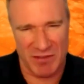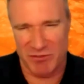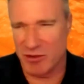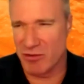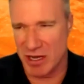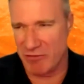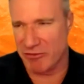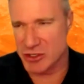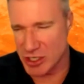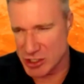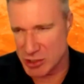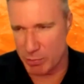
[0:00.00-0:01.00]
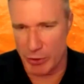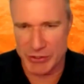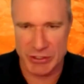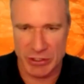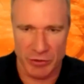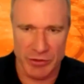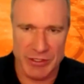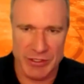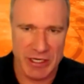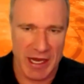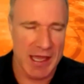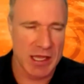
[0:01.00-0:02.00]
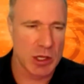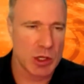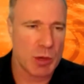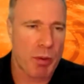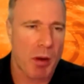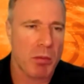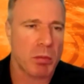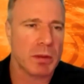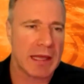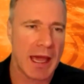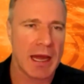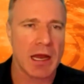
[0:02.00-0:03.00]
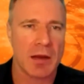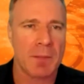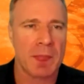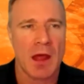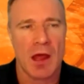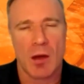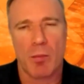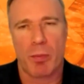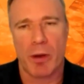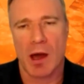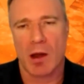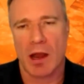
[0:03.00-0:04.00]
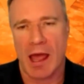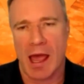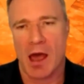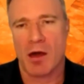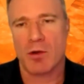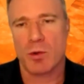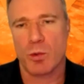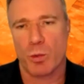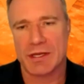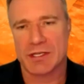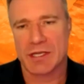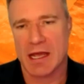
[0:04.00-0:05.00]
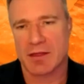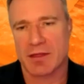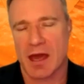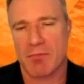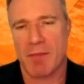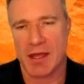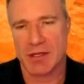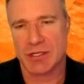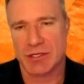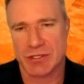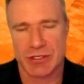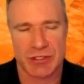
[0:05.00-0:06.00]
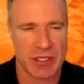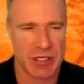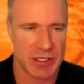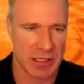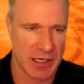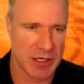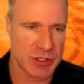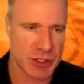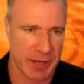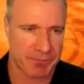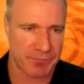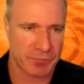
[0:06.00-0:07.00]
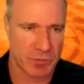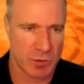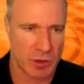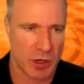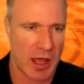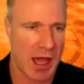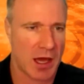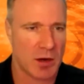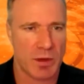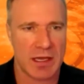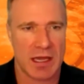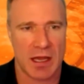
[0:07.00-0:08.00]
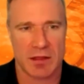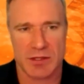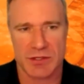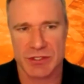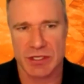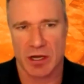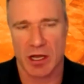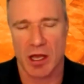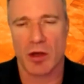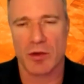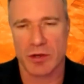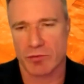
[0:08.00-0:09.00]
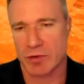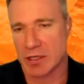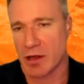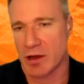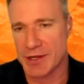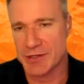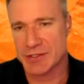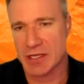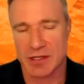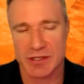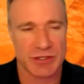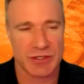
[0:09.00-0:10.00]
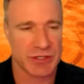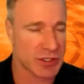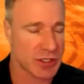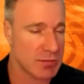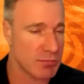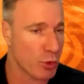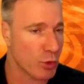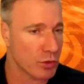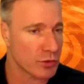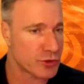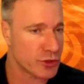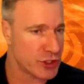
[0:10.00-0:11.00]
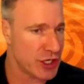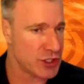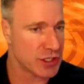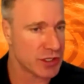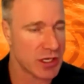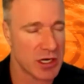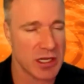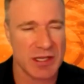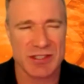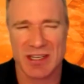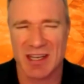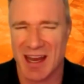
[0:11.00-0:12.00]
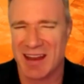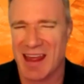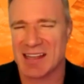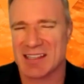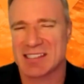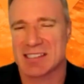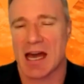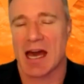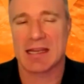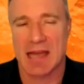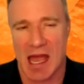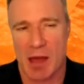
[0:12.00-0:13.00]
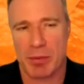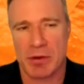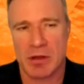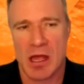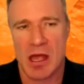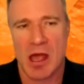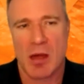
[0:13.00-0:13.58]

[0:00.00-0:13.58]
if you're an infrastructure person on this today, you probably get it. But how do we take that message to senior leadership? How do we get the CIO to realize that this is actually more strategic than it is? And that's starting to happen.